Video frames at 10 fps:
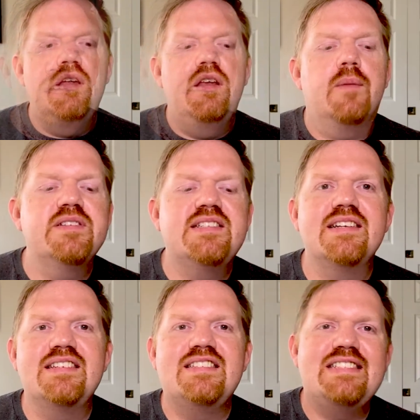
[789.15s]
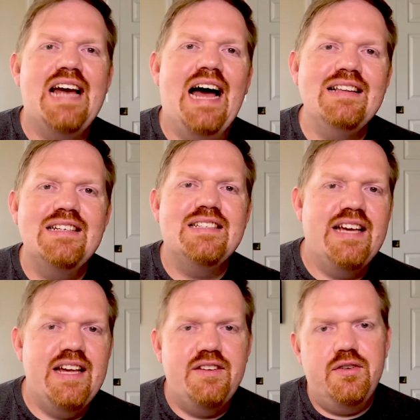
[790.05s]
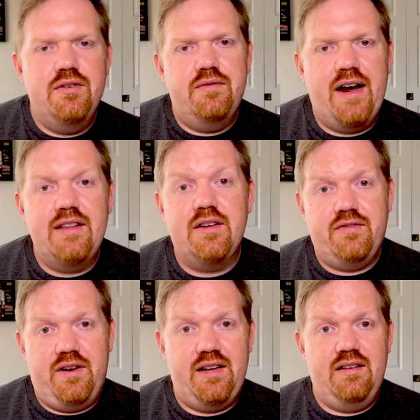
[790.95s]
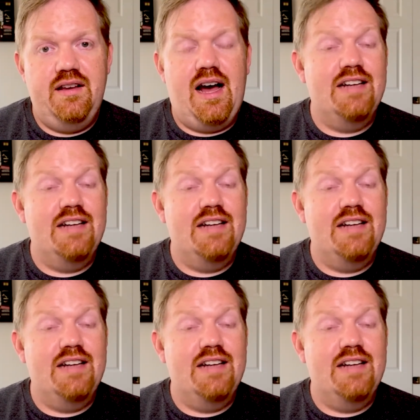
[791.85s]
Number 6 is challenge kids to invite their friends.